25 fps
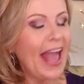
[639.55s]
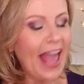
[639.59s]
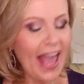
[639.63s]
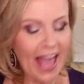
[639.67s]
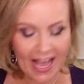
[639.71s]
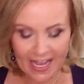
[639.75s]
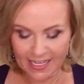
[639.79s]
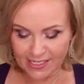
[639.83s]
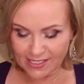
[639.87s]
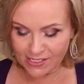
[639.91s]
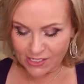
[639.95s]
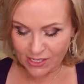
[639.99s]

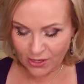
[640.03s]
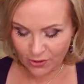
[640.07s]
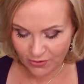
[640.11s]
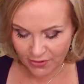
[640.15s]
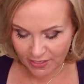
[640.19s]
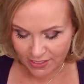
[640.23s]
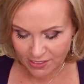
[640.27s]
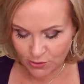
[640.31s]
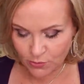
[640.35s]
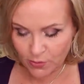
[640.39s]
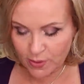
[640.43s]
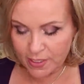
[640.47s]
And so
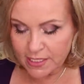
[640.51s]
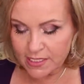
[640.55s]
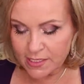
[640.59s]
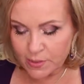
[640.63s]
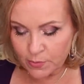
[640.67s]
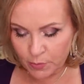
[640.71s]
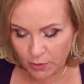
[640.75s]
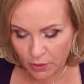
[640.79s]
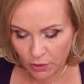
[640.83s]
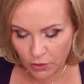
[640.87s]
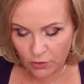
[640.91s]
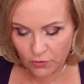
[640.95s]
this one is
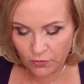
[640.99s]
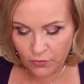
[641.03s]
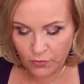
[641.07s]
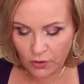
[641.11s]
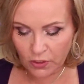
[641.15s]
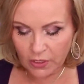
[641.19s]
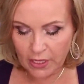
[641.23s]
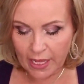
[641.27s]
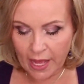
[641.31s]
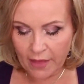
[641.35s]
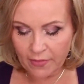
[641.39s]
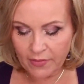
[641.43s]

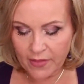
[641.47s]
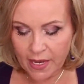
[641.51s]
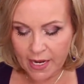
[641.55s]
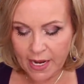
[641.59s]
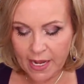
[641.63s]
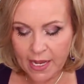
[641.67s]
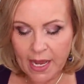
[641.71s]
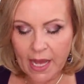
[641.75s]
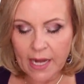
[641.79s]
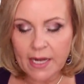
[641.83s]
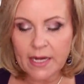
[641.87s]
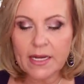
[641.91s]
beautiful. And then I
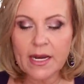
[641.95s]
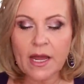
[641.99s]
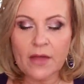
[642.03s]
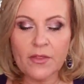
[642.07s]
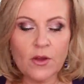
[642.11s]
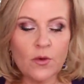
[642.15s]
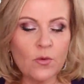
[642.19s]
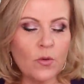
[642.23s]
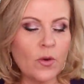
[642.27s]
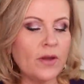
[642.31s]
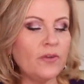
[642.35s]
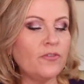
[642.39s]
got
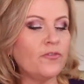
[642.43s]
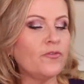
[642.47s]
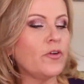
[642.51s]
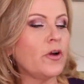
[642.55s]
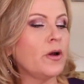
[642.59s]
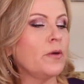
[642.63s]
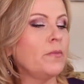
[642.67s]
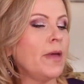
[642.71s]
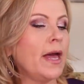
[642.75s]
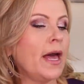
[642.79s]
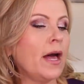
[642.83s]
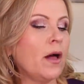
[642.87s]
another one
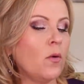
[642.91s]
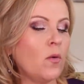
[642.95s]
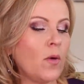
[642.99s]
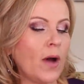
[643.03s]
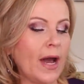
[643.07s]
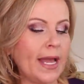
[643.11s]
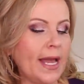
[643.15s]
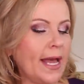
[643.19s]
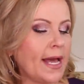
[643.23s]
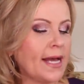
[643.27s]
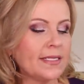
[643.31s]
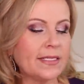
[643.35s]
from
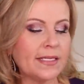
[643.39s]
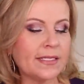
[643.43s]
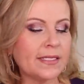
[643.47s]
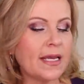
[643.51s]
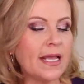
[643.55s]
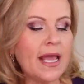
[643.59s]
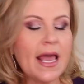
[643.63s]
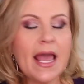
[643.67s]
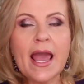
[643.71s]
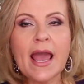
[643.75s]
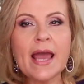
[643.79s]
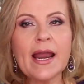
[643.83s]
LYS,
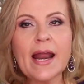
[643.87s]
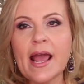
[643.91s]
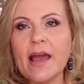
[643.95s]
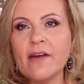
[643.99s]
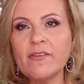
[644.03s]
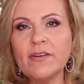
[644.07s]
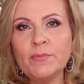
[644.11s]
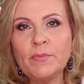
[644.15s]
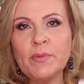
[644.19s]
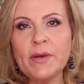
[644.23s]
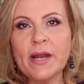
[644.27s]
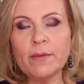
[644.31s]
and I
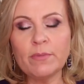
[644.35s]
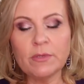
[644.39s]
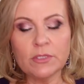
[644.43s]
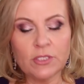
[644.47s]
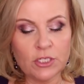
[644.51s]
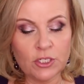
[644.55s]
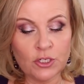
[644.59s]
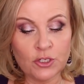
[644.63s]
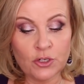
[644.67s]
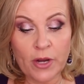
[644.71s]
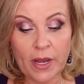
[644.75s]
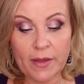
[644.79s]
haven't been able
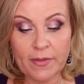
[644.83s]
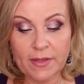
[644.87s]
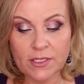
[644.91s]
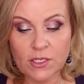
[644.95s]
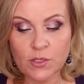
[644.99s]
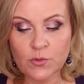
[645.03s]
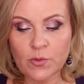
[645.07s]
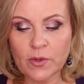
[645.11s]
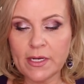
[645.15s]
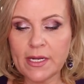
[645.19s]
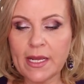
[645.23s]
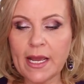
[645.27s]
to try
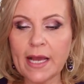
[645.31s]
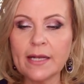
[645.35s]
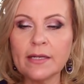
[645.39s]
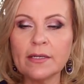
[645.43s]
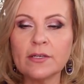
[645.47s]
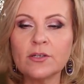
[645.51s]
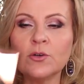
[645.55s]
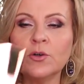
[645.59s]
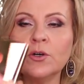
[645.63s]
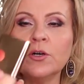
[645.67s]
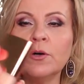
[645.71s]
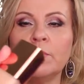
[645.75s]
this one yet.
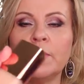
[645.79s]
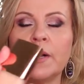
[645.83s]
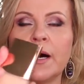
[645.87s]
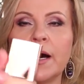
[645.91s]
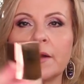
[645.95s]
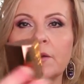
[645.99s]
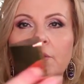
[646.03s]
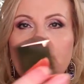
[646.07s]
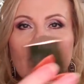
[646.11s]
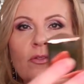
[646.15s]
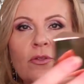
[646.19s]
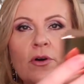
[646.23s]
Cool
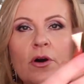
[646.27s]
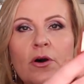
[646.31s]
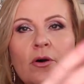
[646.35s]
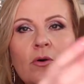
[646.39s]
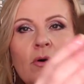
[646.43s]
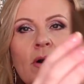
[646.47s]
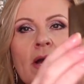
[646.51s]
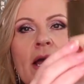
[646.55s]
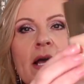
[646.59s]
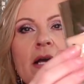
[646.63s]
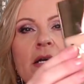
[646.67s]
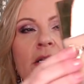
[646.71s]
bottle
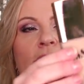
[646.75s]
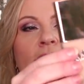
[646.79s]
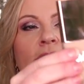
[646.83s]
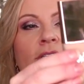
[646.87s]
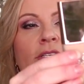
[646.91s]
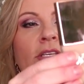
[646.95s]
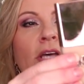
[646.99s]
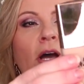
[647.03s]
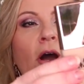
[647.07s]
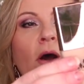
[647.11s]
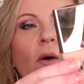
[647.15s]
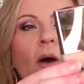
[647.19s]
though.
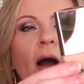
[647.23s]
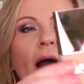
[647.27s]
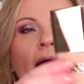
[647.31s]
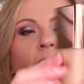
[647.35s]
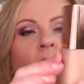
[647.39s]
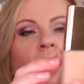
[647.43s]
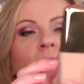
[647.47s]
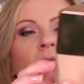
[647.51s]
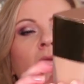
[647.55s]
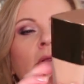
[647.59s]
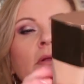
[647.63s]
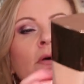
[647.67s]
So I
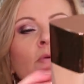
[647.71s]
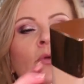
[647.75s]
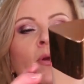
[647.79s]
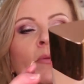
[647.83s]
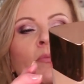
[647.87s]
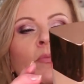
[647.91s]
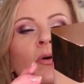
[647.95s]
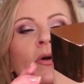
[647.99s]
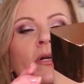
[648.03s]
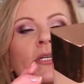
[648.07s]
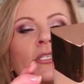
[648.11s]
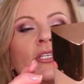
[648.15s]
will
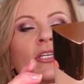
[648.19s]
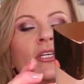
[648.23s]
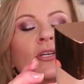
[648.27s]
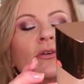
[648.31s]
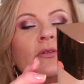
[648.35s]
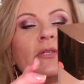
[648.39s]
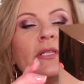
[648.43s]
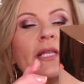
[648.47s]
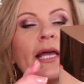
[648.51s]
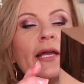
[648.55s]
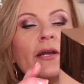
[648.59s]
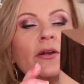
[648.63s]
report to you
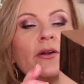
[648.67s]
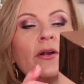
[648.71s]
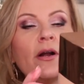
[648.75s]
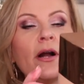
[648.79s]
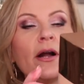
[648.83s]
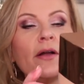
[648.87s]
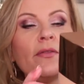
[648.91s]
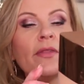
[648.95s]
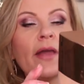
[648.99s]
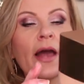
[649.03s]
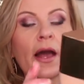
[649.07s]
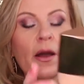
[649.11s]
later
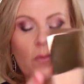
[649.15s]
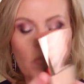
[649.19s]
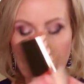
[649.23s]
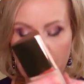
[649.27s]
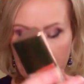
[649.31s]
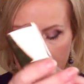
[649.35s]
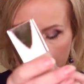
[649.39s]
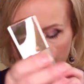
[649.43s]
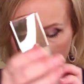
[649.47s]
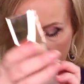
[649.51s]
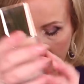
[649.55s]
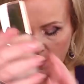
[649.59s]
on that
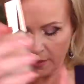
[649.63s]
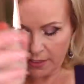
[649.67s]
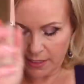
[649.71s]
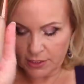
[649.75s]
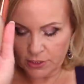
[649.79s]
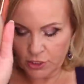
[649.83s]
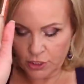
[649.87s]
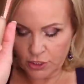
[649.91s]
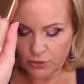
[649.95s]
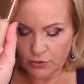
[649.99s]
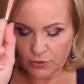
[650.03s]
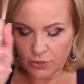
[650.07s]
one and
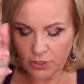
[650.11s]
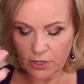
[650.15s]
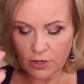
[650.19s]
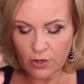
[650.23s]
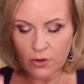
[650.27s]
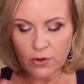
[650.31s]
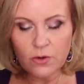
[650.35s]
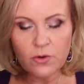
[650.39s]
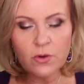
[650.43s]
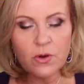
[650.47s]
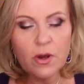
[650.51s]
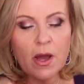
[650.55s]
let you
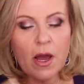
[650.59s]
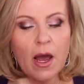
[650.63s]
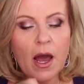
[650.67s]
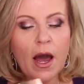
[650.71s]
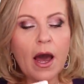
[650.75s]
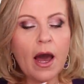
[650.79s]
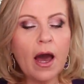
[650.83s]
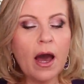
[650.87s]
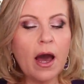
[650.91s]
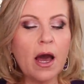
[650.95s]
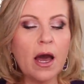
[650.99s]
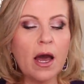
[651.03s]
know
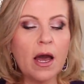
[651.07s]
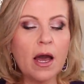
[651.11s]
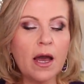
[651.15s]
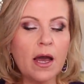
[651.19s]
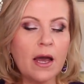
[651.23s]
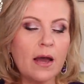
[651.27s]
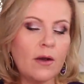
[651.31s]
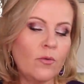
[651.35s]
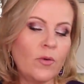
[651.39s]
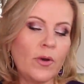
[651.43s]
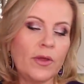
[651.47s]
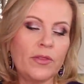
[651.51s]

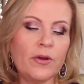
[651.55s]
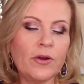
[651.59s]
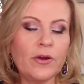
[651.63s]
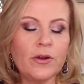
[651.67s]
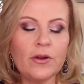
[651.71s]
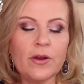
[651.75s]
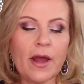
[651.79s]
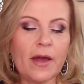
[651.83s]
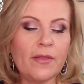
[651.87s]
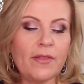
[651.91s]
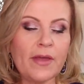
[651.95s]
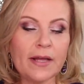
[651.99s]
whether or
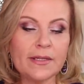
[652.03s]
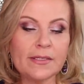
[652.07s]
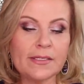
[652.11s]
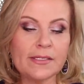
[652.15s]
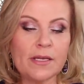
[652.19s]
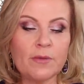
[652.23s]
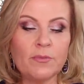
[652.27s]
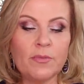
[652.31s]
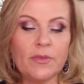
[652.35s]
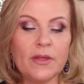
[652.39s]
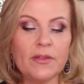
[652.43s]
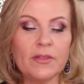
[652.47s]
not that's
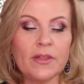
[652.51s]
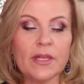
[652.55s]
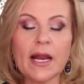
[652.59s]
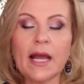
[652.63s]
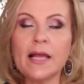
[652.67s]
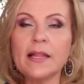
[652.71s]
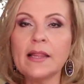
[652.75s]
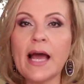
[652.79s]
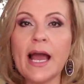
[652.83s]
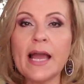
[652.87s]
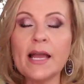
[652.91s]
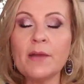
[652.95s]
something that I
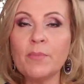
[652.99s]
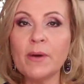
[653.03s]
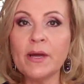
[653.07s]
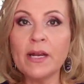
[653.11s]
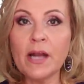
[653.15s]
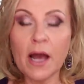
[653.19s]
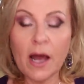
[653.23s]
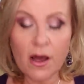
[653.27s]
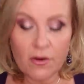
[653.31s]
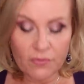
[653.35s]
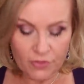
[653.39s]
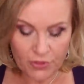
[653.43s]
like. But
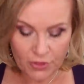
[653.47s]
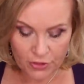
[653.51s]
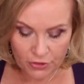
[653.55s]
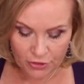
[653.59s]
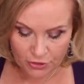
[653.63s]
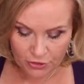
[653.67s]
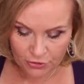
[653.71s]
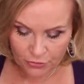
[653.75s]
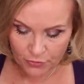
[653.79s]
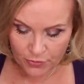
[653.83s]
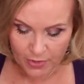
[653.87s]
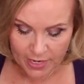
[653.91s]
of the
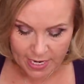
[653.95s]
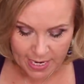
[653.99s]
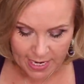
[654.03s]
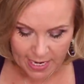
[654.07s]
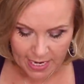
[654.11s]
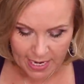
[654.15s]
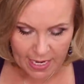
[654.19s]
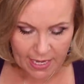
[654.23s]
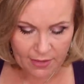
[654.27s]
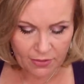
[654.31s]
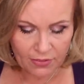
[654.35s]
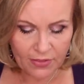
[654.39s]

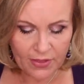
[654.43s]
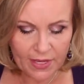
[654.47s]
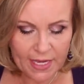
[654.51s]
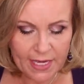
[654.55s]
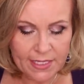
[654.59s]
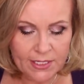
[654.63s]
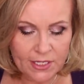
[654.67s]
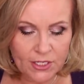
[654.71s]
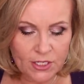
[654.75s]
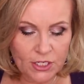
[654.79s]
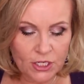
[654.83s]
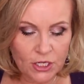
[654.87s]
three,
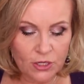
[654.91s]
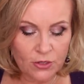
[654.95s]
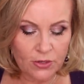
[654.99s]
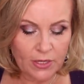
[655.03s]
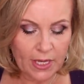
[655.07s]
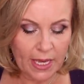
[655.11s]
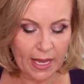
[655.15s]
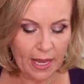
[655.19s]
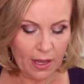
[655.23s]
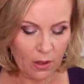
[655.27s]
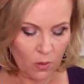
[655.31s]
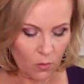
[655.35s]
these two,
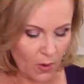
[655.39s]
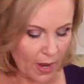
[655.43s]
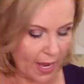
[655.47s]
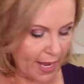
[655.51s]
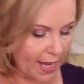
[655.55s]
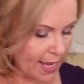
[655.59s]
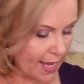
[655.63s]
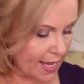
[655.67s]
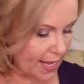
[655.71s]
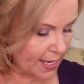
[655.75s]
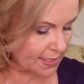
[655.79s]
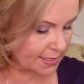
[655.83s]
the
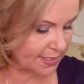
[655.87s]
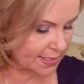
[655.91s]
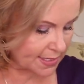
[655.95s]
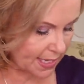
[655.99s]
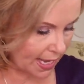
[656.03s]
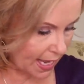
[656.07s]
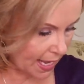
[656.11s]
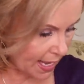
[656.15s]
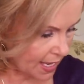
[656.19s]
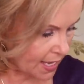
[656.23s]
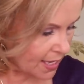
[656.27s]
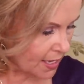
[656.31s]
LYS
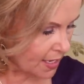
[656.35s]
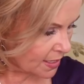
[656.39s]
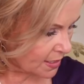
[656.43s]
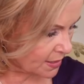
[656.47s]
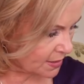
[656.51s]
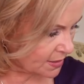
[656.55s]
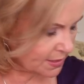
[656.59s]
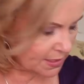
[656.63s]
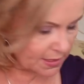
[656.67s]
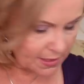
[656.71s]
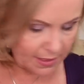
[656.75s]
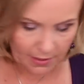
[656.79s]

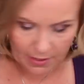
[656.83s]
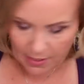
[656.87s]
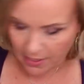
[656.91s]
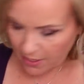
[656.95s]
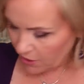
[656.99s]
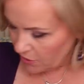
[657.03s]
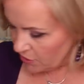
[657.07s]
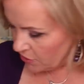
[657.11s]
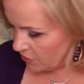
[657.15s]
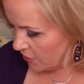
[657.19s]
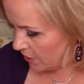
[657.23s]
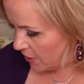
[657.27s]
and
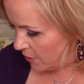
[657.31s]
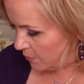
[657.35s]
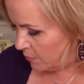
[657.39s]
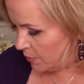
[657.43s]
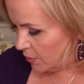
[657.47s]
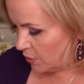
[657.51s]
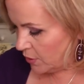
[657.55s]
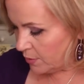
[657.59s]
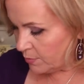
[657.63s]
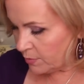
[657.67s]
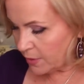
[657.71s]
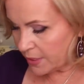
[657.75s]
the
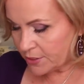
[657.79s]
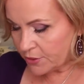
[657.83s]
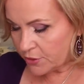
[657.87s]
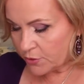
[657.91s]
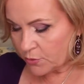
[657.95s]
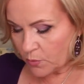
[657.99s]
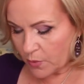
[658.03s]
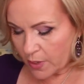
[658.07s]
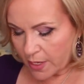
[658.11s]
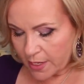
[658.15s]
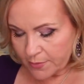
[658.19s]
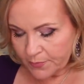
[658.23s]
Beauty Blender
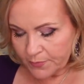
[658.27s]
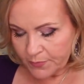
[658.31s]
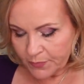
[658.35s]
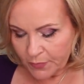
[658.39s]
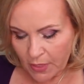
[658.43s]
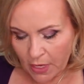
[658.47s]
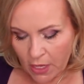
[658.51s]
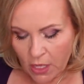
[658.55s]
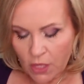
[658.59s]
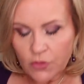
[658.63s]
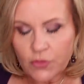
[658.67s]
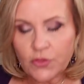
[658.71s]
one,
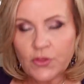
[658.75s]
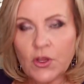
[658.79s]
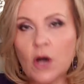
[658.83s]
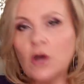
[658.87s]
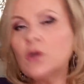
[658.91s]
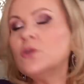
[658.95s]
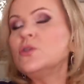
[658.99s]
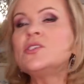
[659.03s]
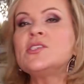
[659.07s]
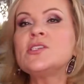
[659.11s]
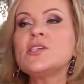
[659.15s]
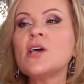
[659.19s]

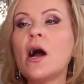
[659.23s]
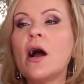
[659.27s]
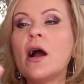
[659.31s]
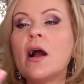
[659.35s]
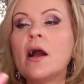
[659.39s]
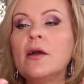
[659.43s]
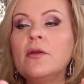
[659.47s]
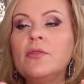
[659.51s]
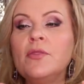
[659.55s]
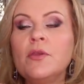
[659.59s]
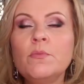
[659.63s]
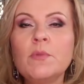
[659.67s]
those
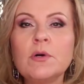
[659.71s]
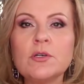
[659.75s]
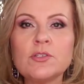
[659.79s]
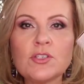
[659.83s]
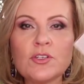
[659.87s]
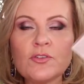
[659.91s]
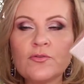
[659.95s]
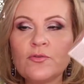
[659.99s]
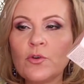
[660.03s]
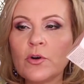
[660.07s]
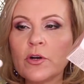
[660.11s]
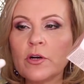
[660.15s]
are the most
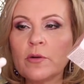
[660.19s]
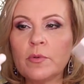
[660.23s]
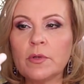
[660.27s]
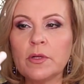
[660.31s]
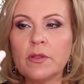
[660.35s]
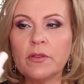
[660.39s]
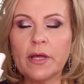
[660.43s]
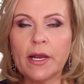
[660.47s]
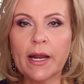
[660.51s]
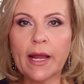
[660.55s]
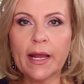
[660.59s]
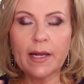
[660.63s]
affordable
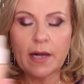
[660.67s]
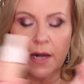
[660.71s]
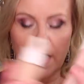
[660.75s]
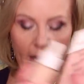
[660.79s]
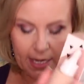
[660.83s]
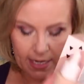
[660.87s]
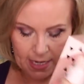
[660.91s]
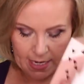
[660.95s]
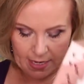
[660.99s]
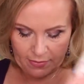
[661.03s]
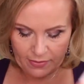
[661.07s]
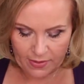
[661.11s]
that I
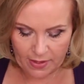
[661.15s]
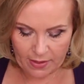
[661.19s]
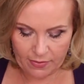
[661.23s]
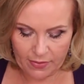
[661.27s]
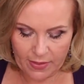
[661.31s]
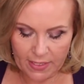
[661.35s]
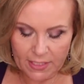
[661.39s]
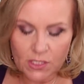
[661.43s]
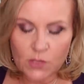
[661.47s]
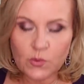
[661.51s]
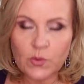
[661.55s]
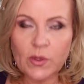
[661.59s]
got. And then
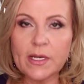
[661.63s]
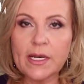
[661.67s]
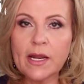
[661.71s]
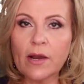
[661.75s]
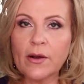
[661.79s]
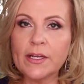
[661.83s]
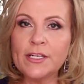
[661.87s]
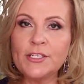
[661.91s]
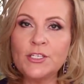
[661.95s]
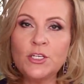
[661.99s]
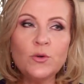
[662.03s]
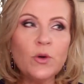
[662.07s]
this one. Now
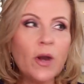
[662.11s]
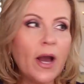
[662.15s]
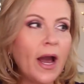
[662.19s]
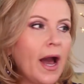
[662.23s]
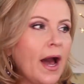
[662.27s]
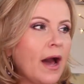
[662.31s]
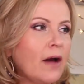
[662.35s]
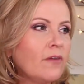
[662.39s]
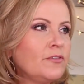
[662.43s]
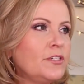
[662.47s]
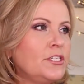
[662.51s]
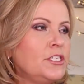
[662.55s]
I do
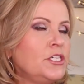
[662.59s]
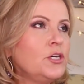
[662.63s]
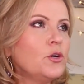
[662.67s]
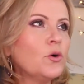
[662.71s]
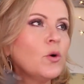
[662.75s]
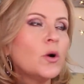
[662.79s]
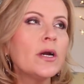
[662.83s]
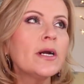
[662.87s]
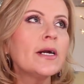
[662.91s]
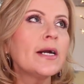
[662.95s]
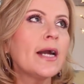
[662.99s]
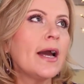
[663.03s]
have
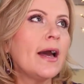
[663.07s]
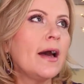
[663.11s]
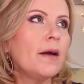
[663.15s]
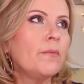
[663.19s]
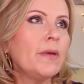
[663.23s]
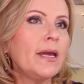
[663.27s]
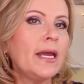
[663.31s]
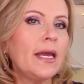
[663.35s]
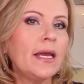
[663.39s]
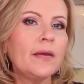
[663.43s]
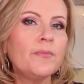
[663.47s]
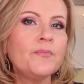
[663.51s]
Dior
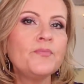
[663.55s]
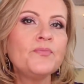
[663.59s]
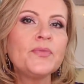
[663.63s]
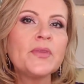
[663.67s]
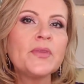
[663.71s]
coming,